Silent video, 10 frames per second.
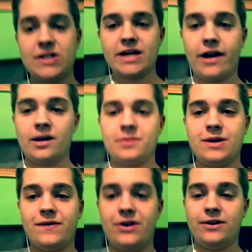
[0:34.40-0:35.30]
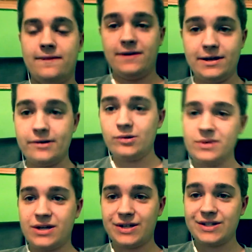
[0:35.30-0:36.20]
is not going to be a very good video
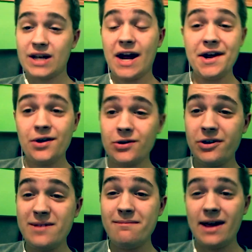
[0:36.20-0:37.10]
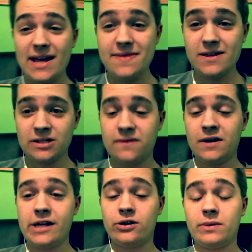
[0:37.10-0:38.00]
because I already made this
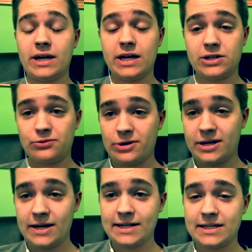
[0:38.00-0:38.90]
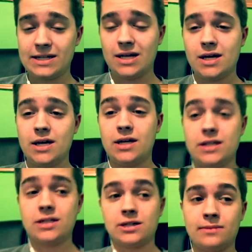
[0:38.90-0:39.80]
video, but guess what?
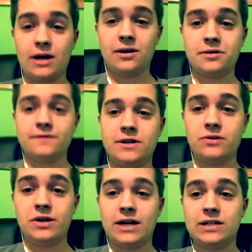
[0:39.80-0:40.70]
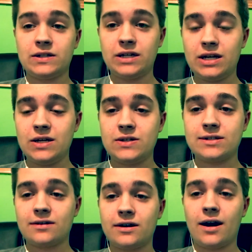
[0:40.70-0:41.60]
Somehow the video got deleted,
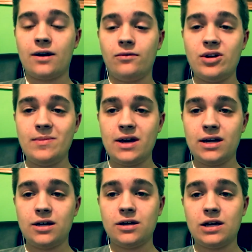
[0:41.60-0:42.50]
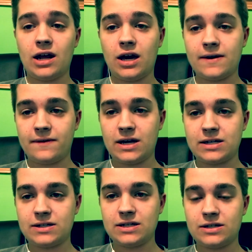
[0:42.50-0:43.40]
so now I gotta remake it and
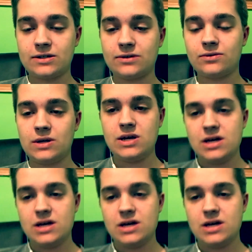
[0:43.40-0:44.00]
half-ass it. So